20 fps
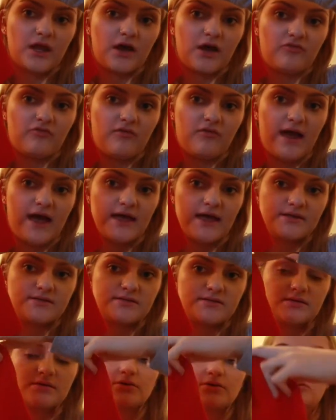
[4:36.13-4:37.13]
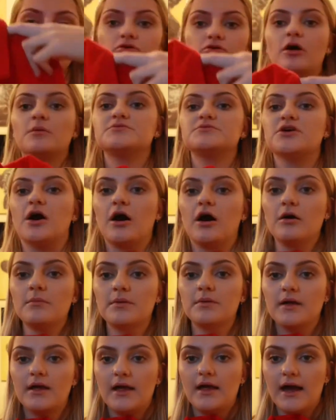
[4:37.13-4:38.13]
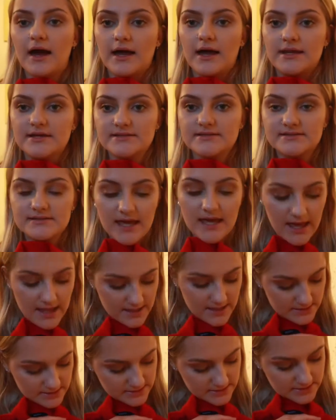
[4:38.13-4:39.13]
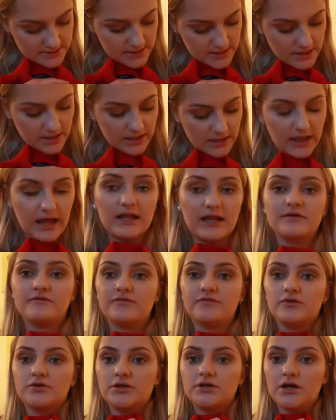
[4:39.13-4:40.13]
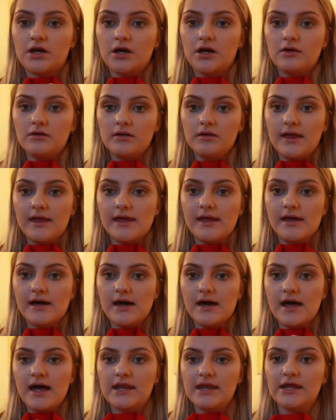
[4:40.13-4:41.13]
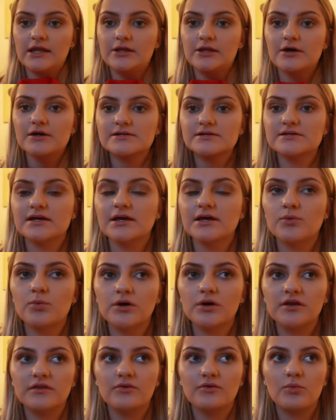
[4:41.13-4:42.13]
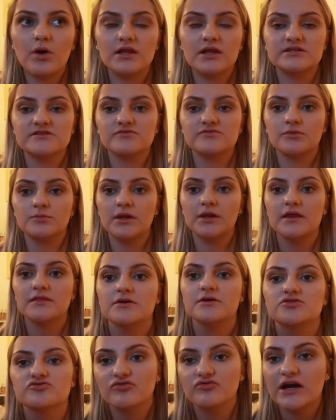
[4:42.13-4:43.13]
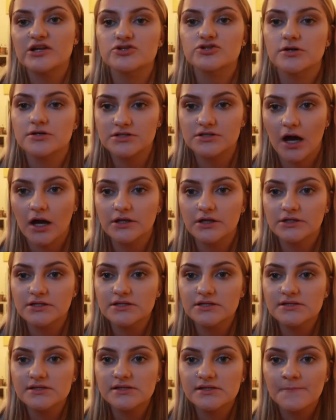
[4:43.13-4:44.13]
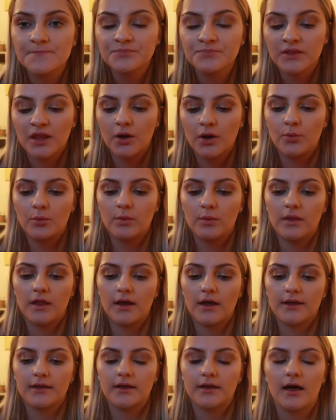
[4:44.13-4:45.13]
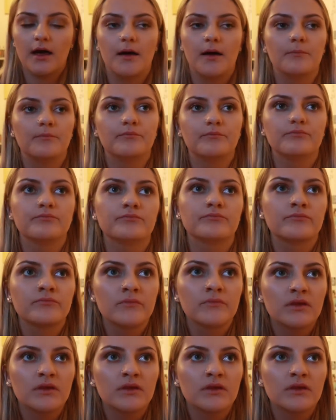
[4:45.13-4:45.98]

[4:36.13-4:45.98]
a red crop top, and it says California here, and it looks like one of the ones from like those retro diners, like um